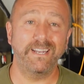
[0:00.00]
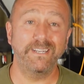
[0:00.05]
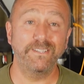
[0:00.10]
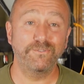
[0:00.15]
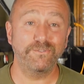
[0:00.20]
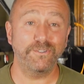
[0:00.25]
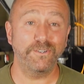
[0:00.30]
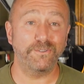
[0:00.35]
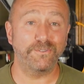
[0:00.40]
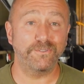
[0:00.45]
And in
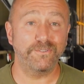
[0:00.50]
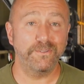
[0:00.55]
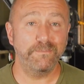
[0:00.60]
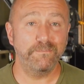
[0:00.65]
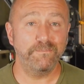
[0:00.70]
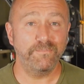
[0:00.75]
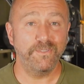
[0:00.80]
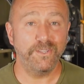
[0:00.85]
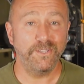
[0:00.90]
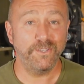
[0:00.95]
truth,
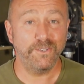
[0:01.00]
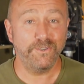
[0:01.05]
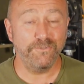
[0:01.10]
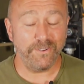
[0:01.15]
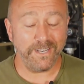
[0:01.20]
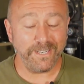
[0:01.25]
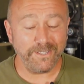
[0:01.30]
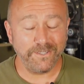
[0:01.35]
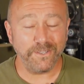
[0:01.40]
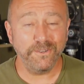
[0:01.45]
you
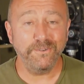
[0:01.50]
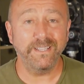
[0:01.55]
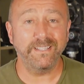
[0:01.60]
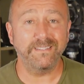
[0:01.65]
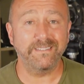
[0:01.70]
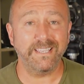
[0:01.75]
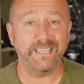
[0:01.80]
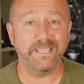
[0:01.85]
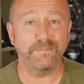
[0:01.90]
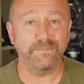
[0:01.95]
really do
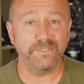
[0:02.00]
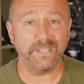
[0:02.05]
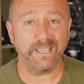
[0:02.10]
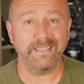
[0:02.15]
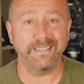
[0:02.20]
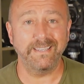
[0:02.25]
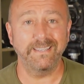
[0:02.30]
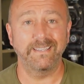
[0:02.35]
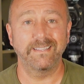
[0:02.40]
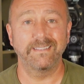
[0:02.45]
need to keep
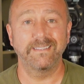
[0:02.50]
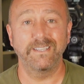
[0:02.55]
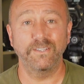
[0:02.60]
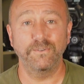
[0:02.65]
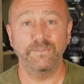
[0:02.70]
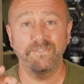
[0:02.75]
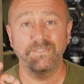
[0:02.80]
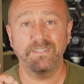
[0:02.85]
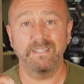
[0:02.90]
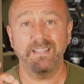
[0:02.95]
checking that
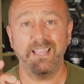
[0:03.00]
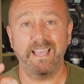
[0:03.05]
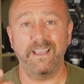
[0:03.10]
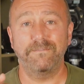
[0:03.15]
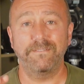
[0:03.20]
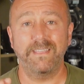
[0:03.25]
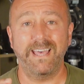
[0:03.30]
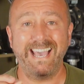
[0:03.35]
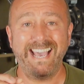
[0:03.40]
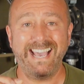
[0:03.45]
you still
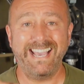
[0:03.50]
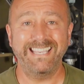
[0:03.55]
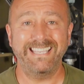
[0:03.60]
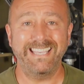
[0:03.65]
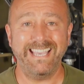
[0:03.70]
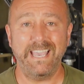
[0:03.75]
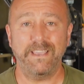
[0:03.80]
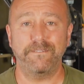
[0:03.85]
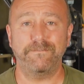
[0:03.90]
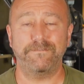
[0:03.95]
have that
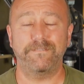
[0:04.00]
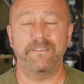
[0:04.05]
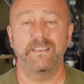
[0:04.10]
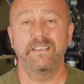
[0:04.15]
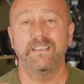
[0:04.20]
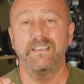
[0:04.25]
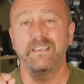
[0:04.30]
AF